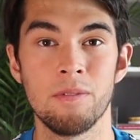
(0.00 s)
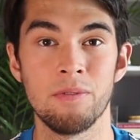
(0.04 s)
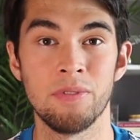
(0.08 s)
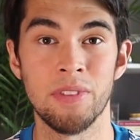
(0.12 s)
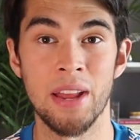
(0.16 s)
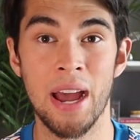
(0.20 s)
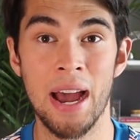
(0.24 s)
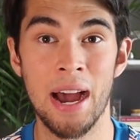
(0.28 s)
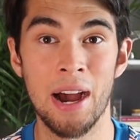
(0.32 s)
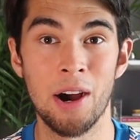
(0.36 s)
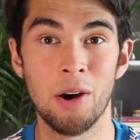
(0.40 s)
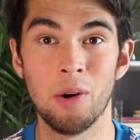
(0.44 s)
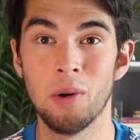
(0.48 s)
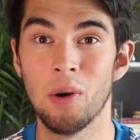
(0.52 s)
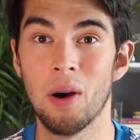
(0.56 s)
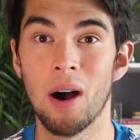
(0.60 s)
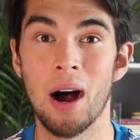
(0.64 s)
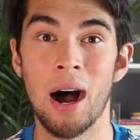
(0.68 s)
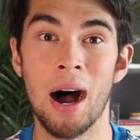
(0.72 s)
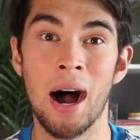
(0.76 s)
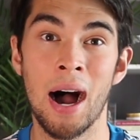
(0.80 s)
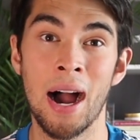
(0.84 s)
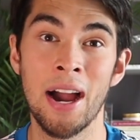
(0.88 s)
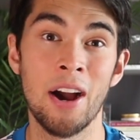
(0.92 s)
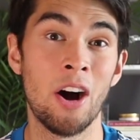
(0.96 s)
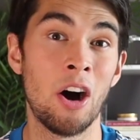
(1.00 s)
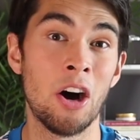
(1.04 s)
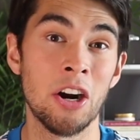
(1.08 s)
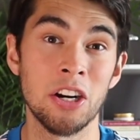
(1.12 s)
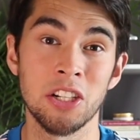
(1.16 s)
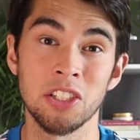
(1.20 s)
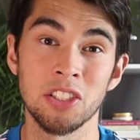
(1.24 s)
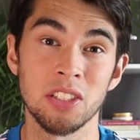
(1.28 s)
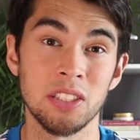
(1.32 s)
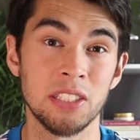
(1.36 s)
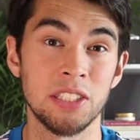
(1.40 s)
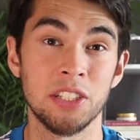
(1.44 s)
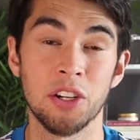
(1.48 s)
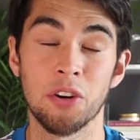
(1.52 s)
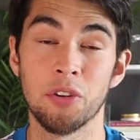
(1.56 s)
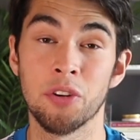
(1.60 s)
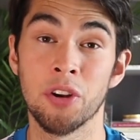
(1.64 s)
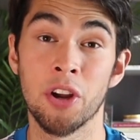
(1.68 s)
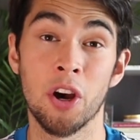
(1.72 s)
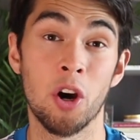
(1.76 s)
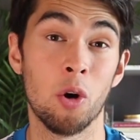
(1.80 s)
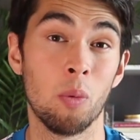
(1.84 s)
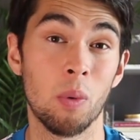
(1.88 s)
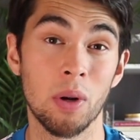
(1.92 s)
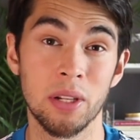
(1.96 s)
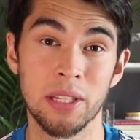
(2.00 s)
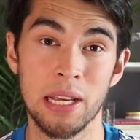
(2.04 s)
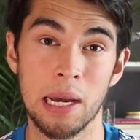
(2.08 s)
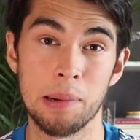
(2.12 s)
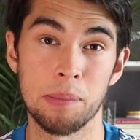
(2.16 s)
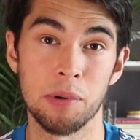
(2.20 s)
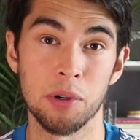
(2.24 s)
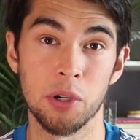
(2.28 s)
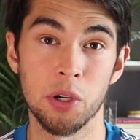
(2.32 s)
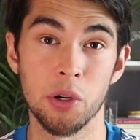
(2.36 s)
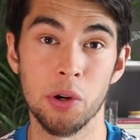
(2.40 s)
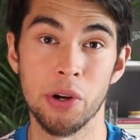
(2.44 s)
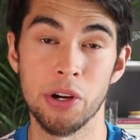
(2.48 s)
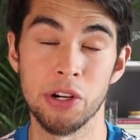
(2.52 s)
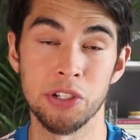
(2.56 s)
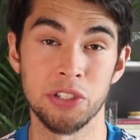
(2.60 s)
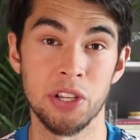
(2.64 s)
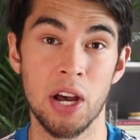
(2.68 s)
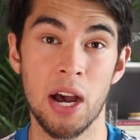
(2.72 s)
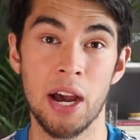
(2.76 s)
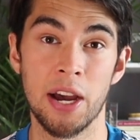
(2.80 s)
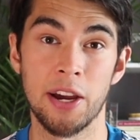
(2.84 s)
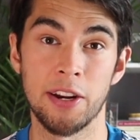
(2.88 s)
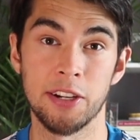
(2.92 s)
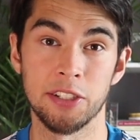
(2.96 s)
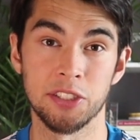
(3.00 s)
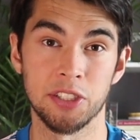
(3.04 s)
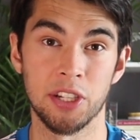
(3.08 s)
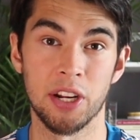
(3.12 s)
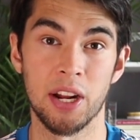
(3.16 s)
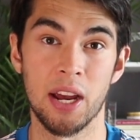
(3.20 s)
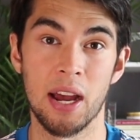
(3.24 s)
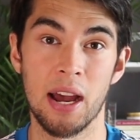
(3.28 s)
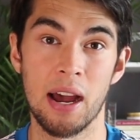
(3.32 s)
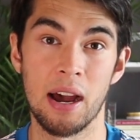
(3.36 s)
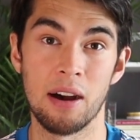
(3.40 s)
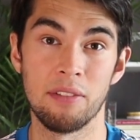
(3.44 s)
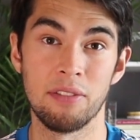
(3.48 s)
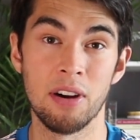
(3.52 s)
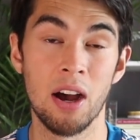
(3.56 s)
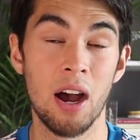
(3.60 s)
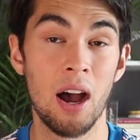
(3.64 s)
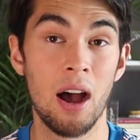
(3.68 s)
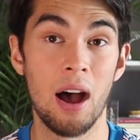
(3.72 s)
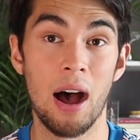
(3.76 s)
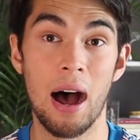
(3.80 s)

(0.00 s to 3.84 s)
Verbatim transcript: Now, I honestly don't know what type of career Zion is going to have.